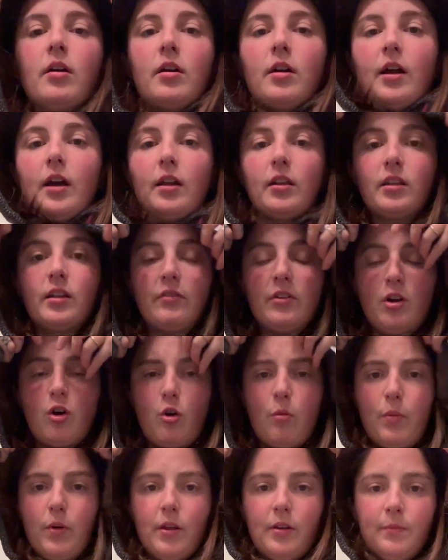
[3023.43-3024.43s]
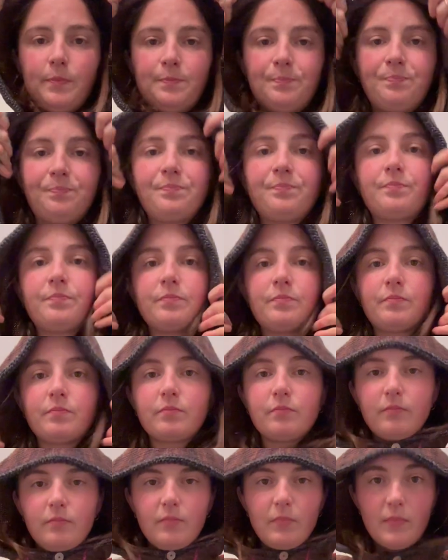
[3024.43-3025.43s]
kind of leave it open.
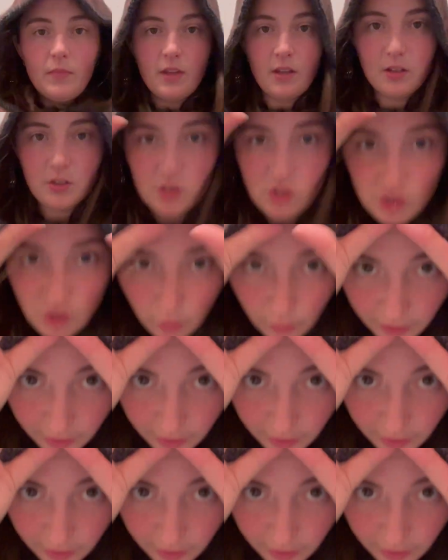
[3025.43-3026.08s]
Sewed